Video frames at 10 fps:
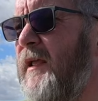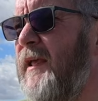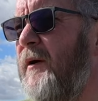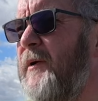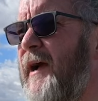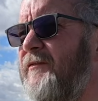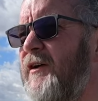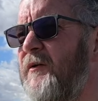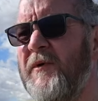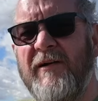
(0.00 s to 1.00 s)
yeah, we have
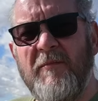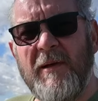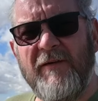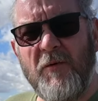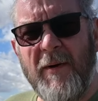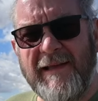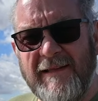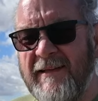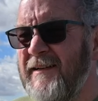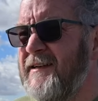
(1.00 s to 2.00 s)
a bit of a wait.